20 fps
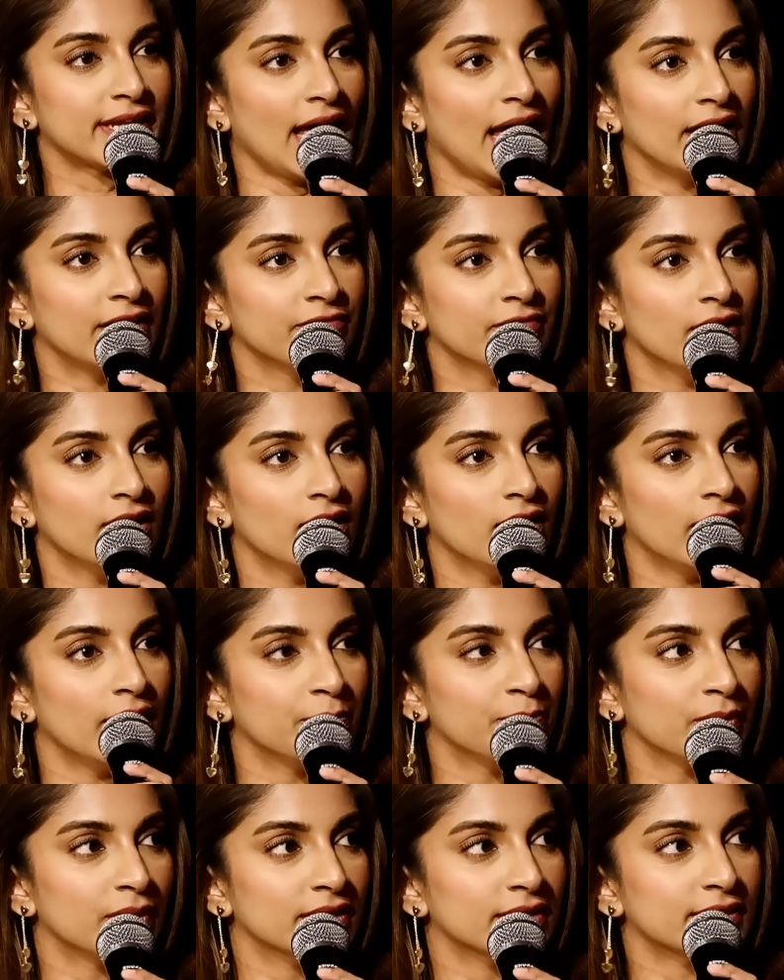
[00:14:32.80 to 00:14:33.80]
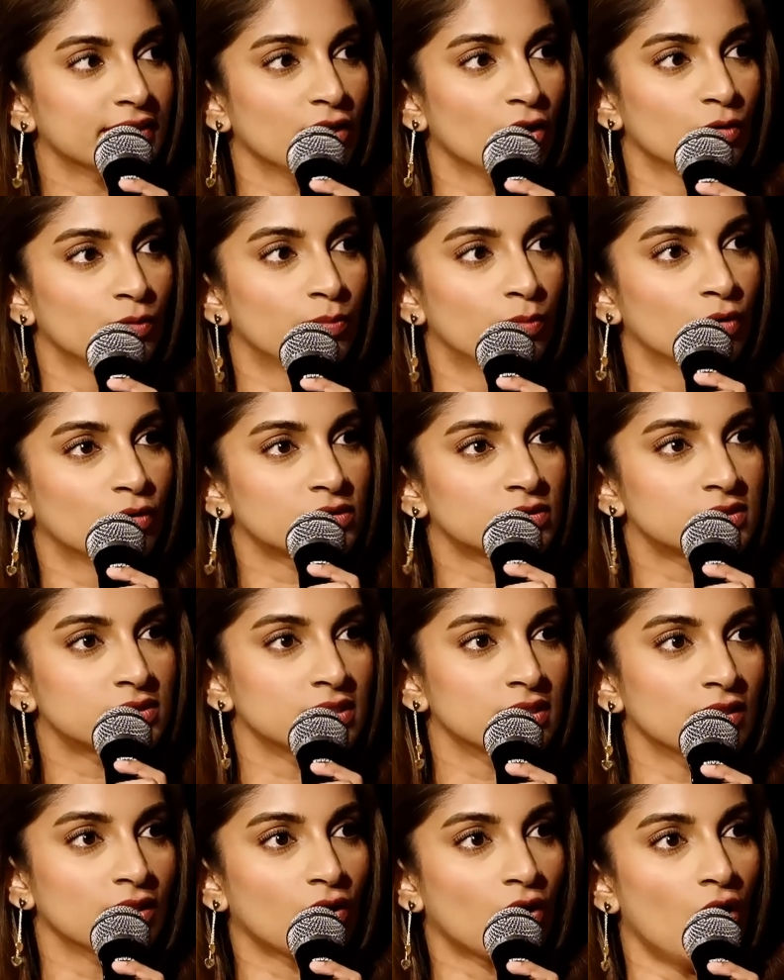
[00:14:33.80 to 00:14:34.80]
Canva and printed out books
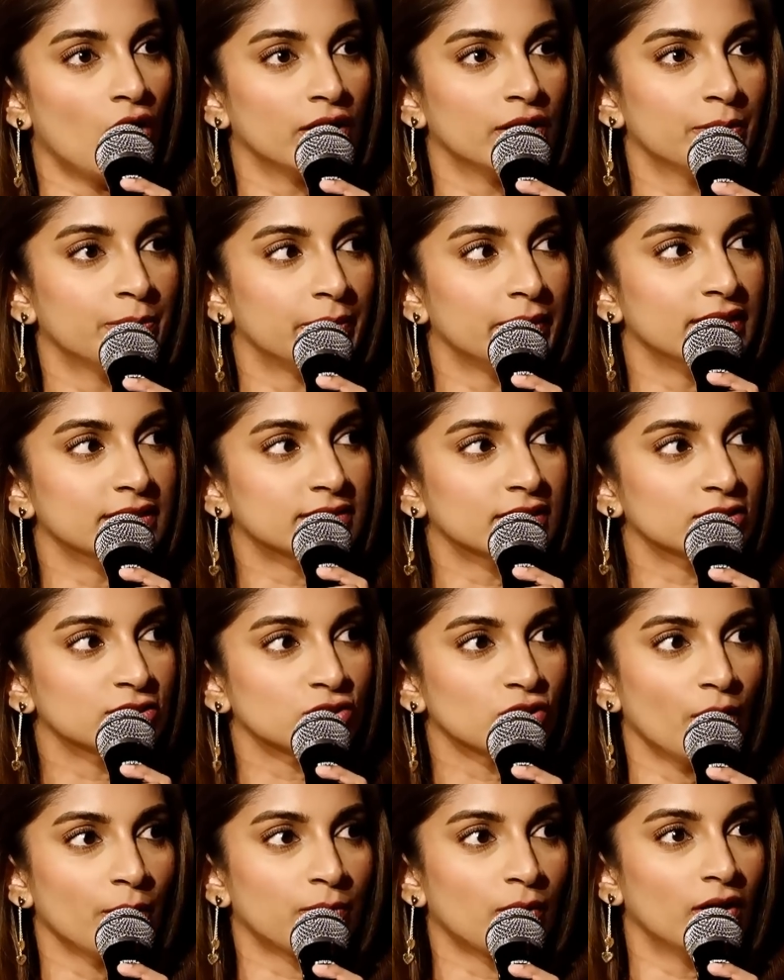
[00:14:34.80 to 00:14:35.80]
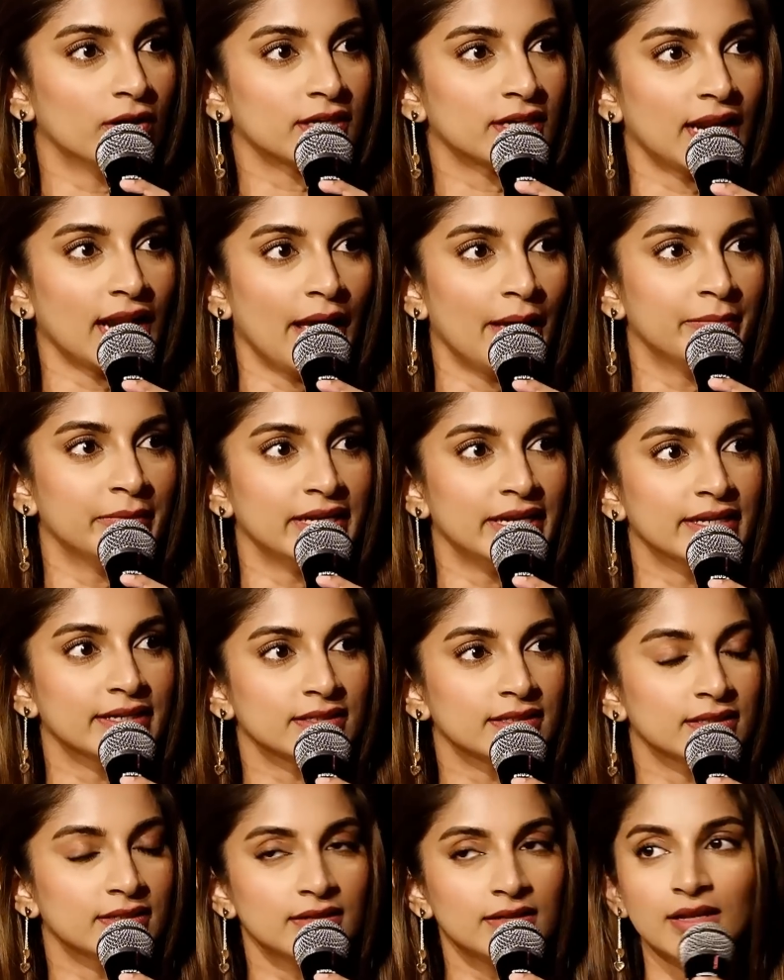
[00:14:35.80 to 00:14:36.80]
in the corner printer shop, got it
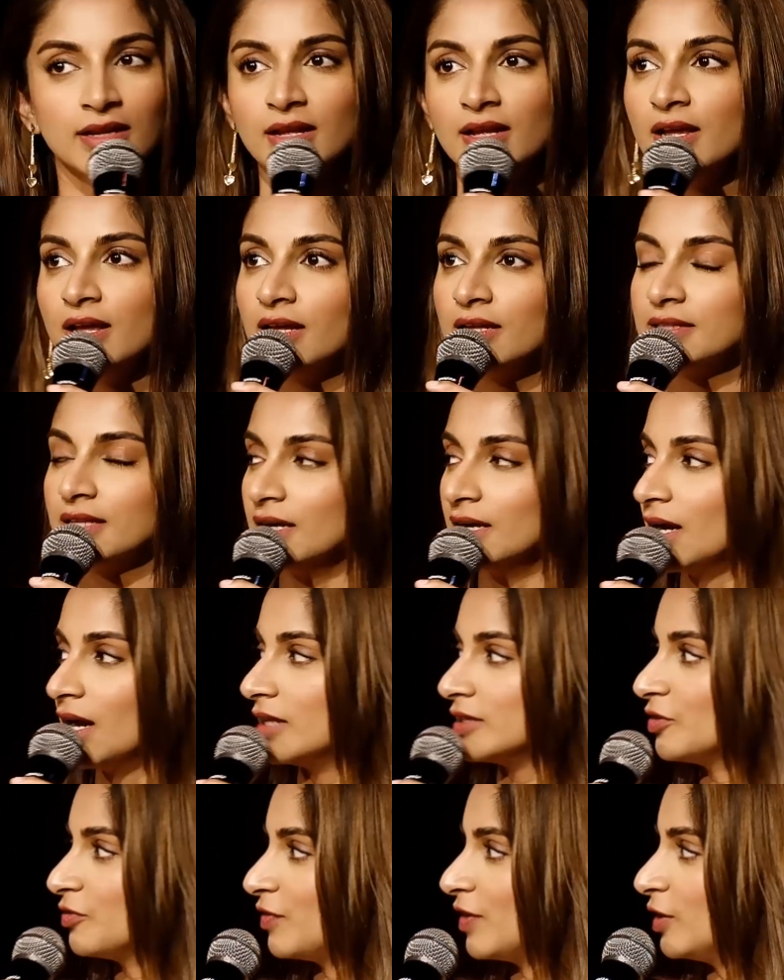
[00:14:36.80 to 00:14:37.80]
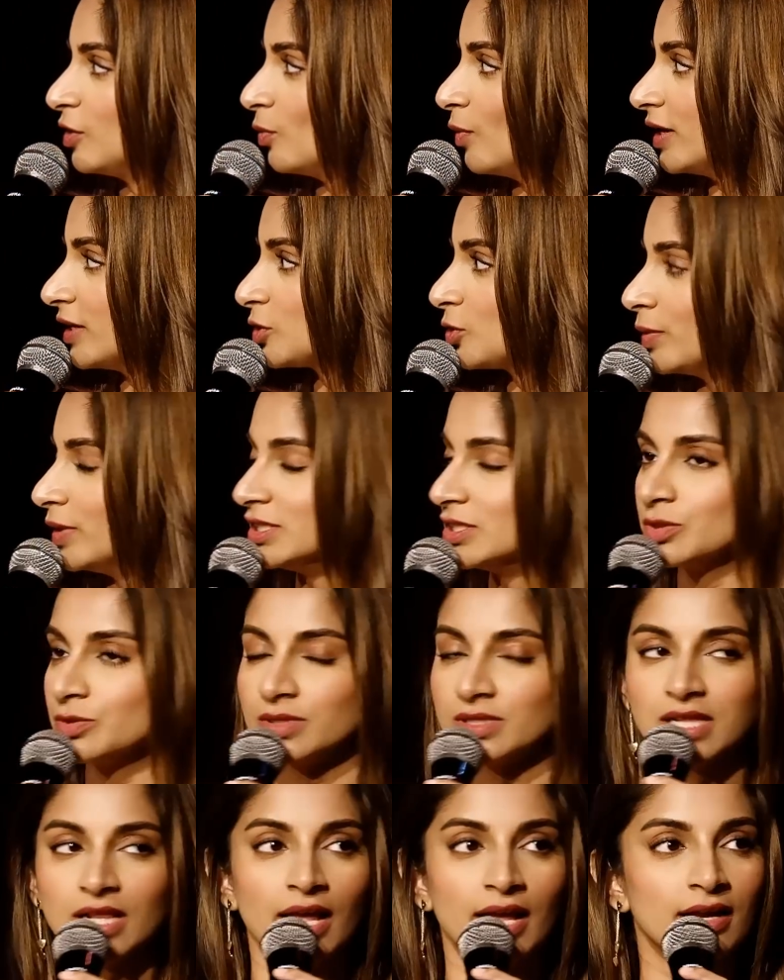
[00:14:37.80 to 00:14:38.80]
laminated. Then another friend who had twins
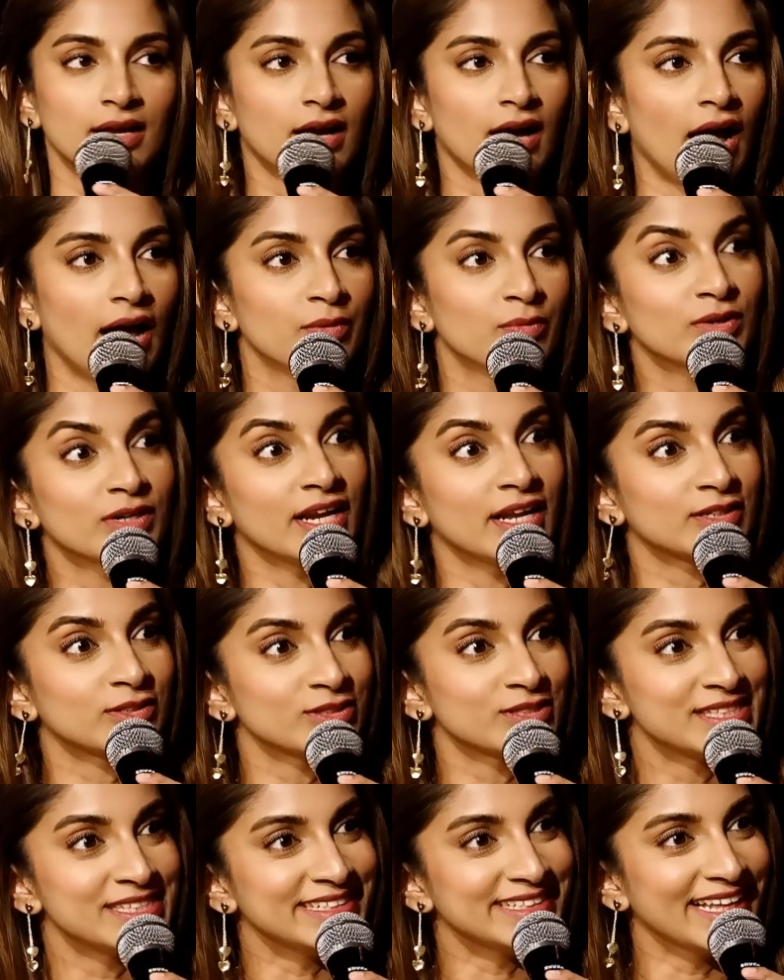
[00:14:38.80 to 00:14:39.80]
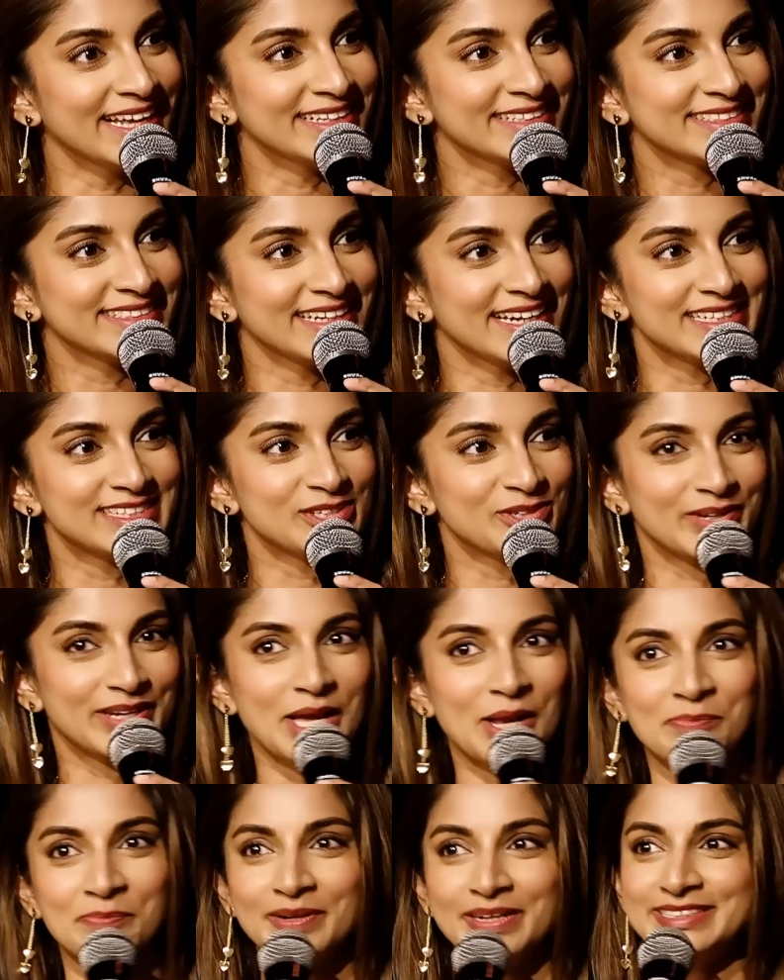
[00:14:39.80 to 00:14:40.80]
was like, I would like to see that. And I said,
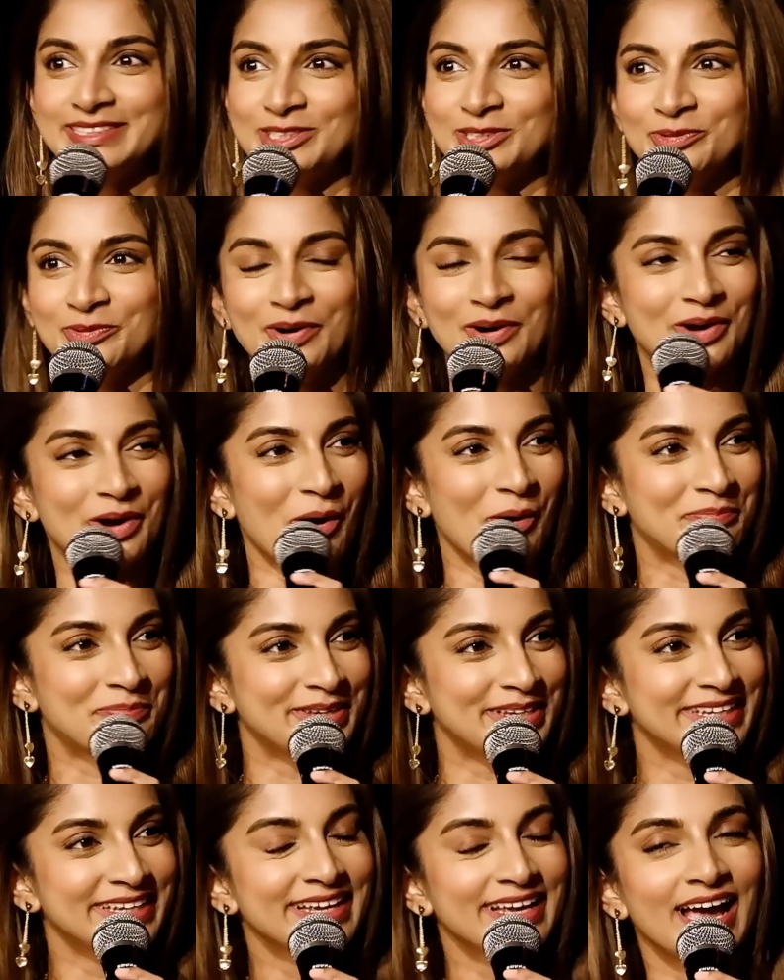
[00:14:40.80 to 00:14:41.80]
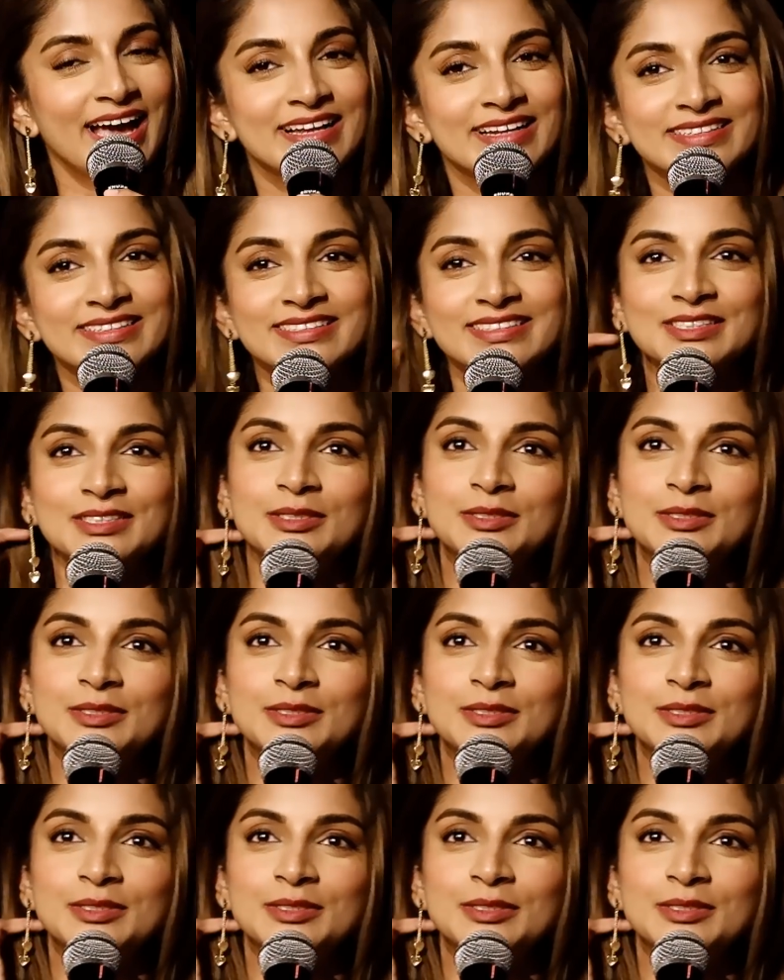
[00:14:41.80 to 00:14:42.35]
okay, I'll print you a copy. And